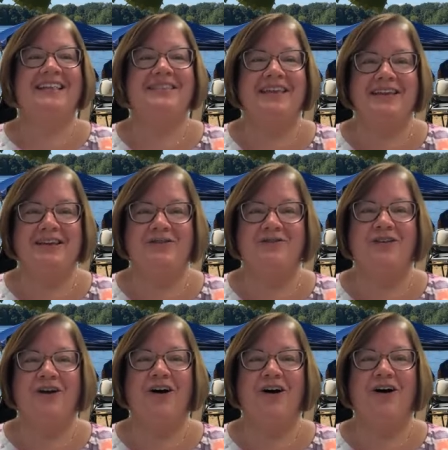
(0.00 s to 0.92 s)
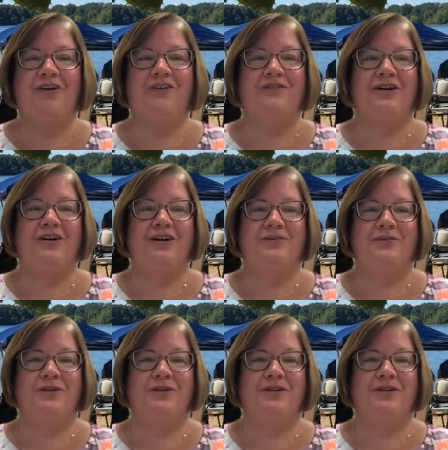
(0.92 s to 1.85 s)
Thank you for all of the hard
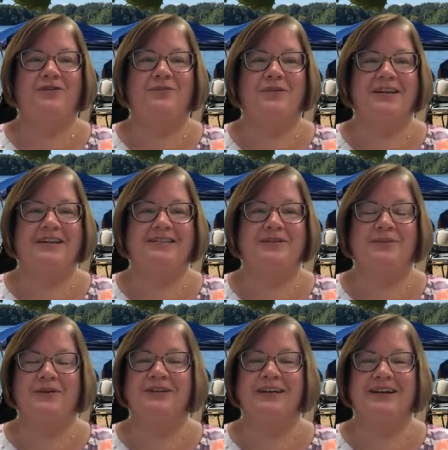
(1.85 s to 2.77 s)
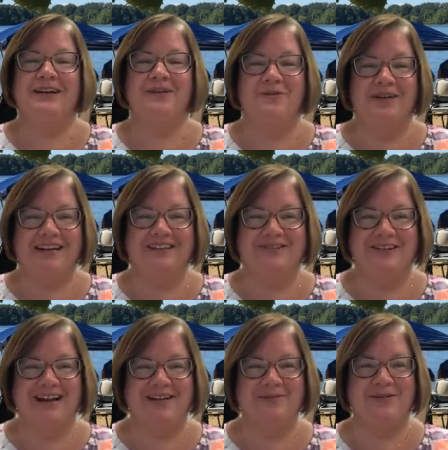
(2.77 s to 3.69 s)
work you've put into building a winning
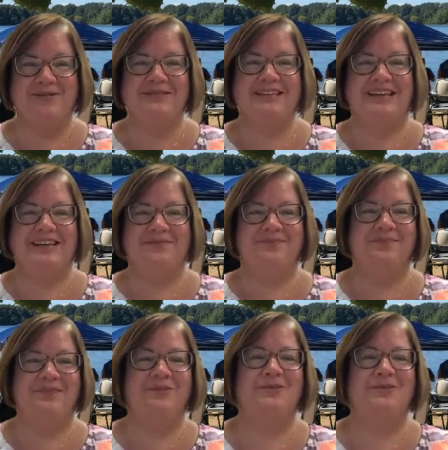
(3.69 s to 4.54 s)
Dragon Boat team.